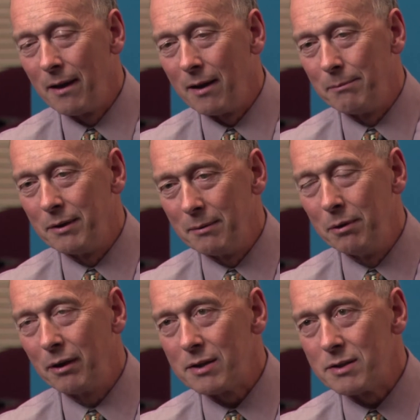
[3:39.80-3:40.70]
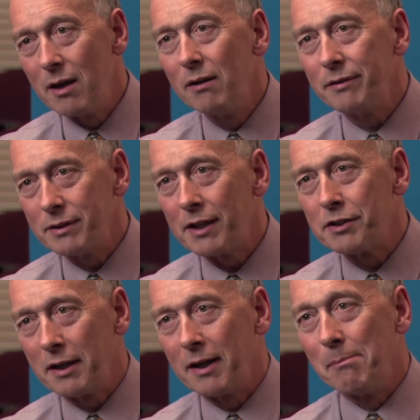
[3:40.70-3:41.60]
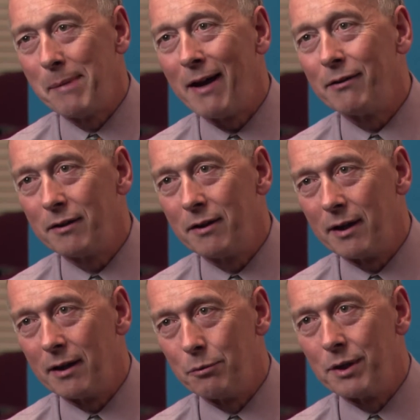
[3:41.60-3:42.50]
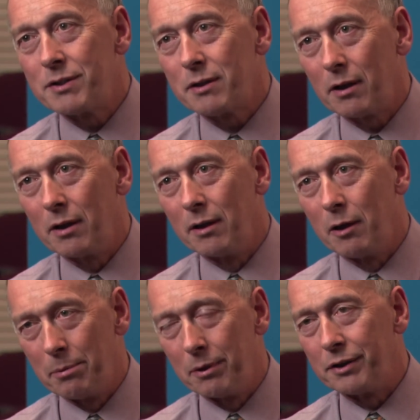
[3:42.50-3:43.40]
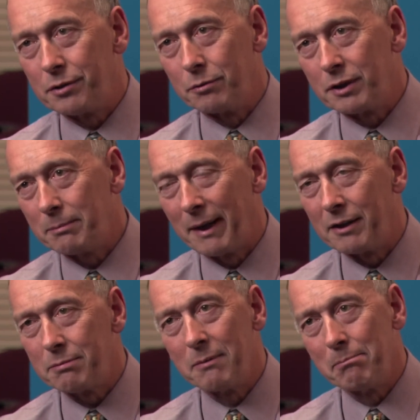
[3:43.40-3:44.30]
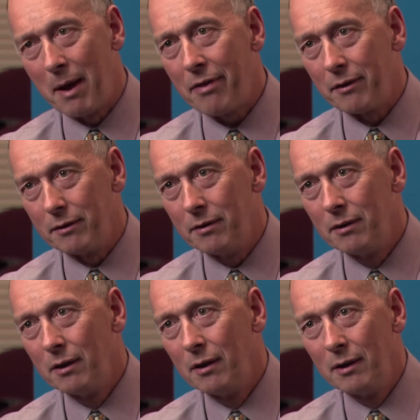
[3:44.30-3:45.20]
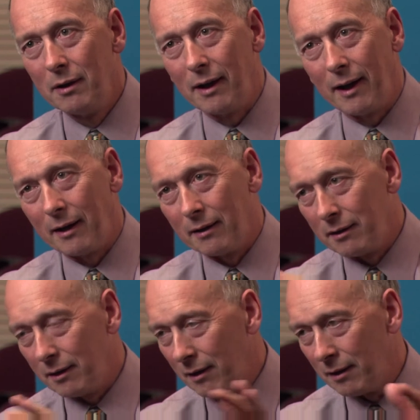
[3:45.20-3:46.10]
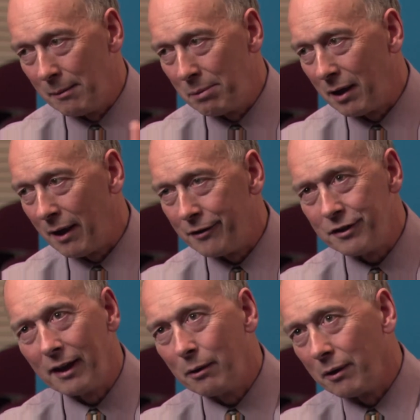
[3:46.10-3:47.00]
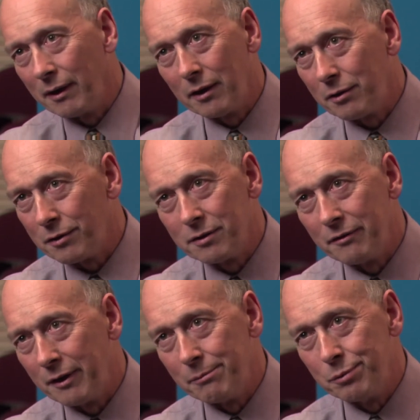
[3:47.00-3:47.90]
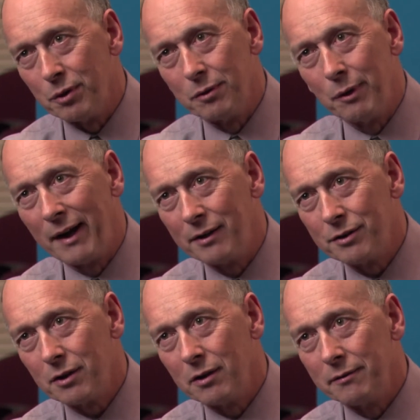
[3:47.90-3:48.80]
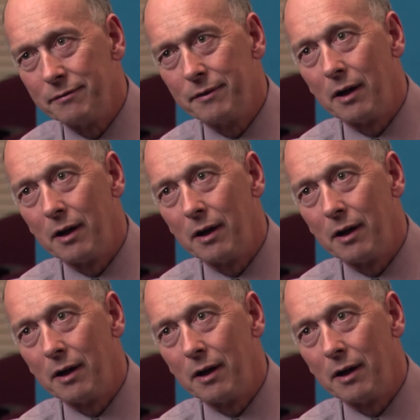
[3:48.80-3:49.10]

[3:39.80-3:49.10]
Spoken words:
But the book itself is actually about the operational risk management method, and applies equally across a very broad range of